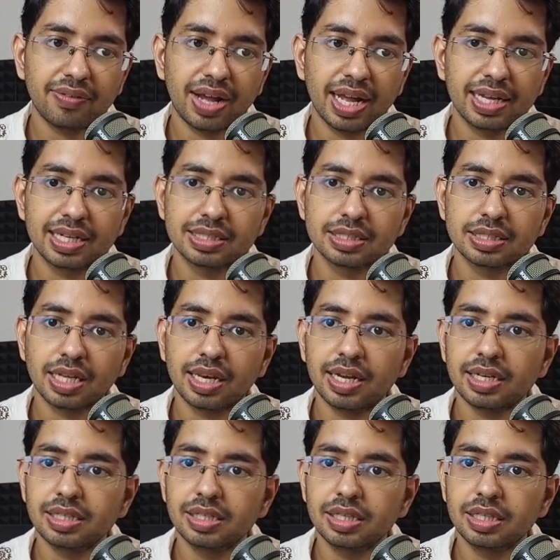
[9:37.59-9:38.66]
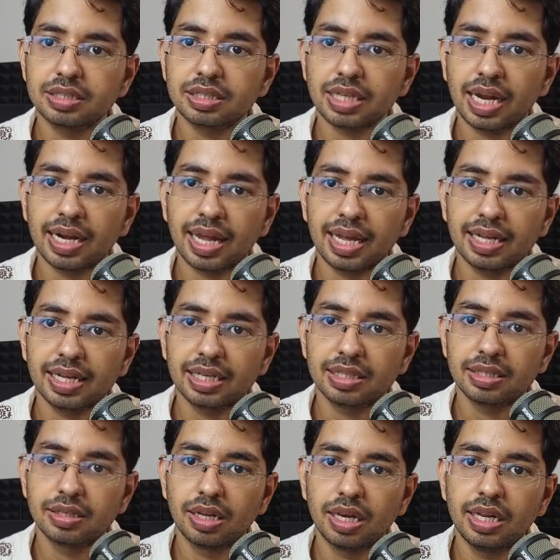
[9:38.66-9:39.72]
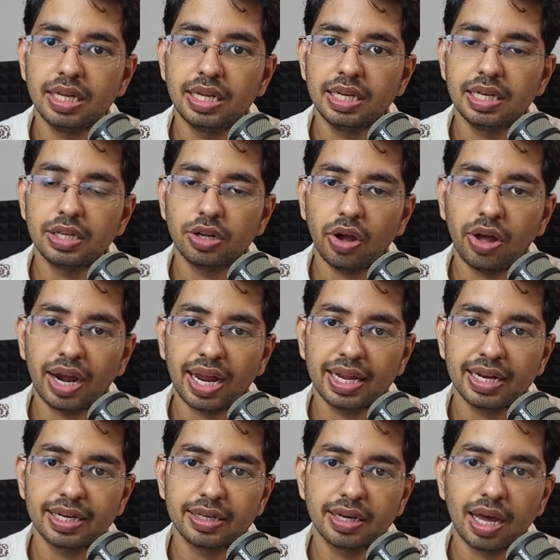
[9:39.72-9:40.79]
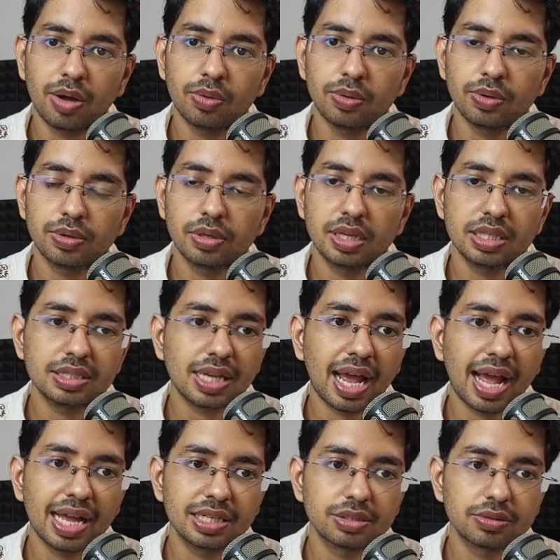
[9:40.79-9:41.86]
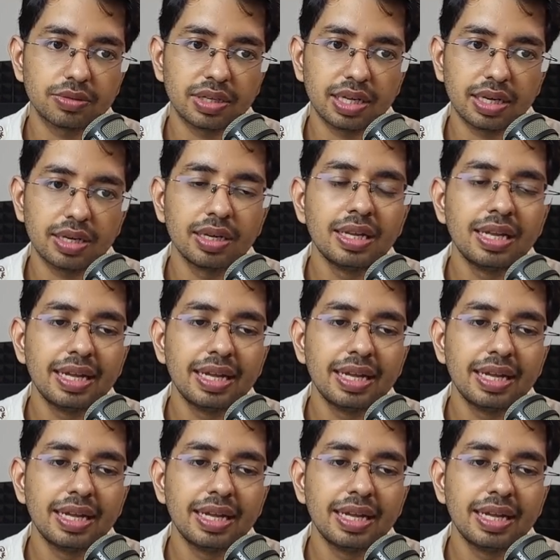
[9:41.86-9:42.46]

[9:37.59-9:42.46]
I can select this and I can delete, or I can download this as well